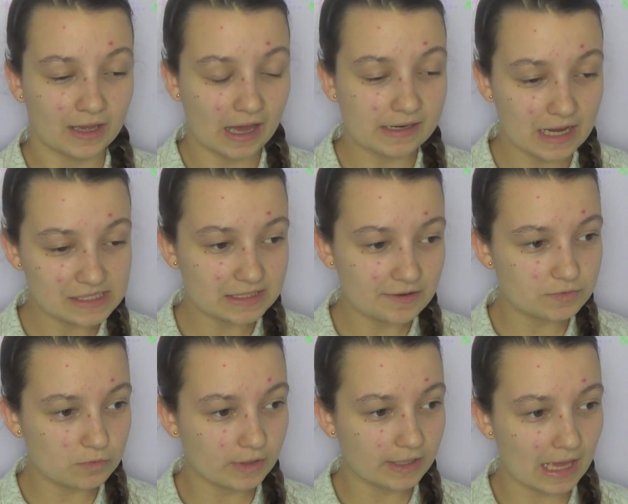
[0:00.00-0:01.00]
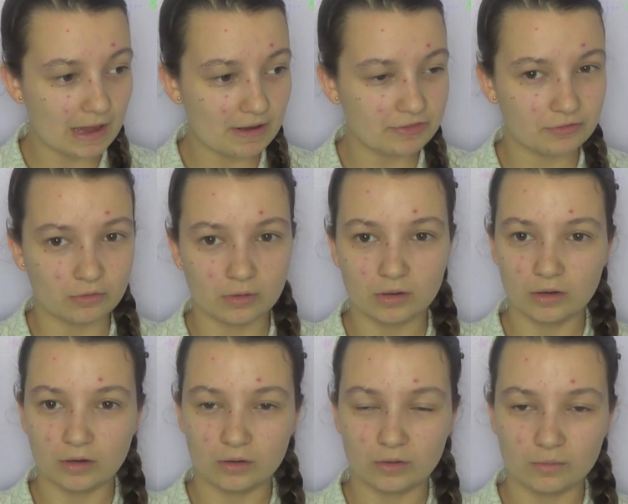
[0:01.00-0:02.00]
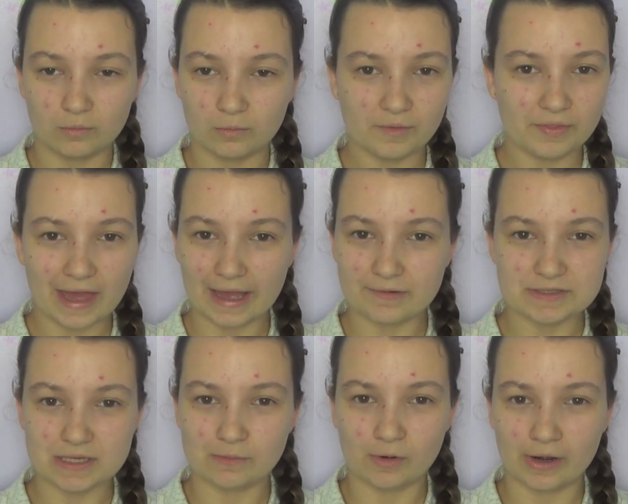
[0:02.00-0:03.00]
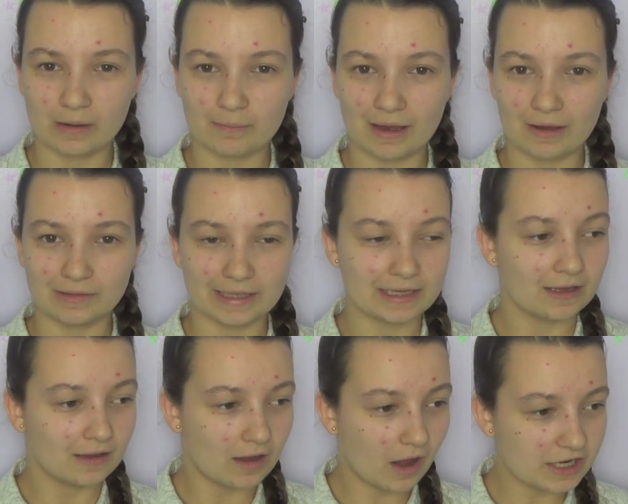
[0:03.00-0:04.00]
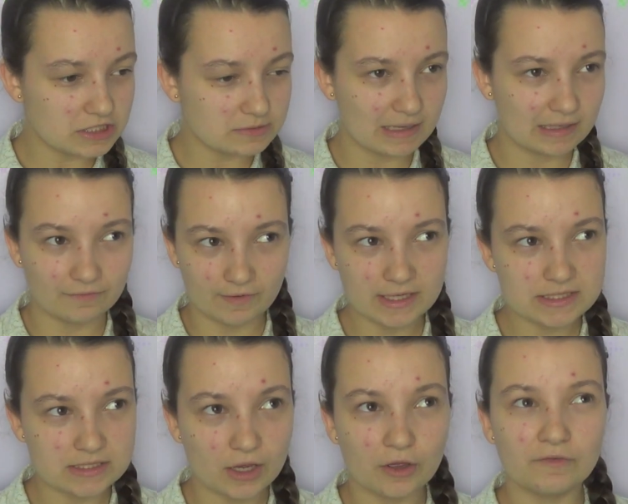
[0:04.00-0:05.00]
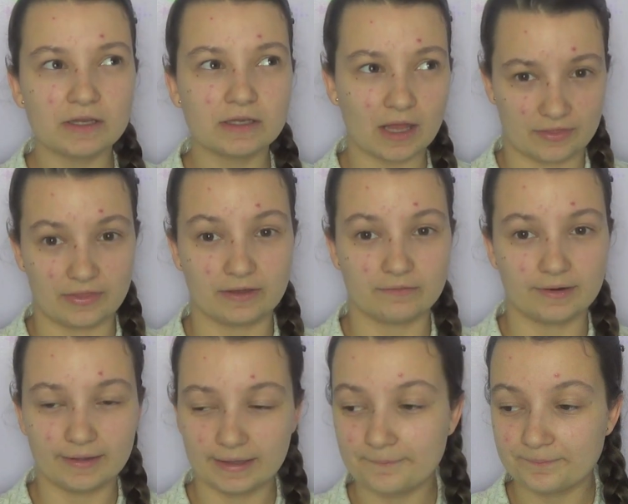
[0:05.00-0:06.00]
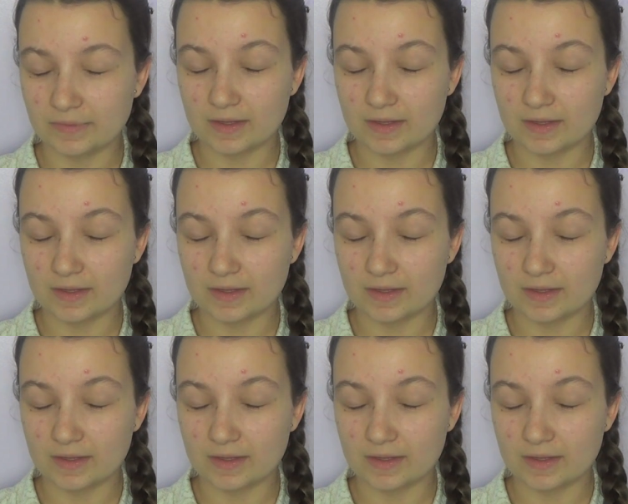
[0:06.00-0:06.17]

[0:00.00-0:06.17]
And as I was walking out, I thought, what the heck was I worrying about? Like, I just made a fuss over nothing, really.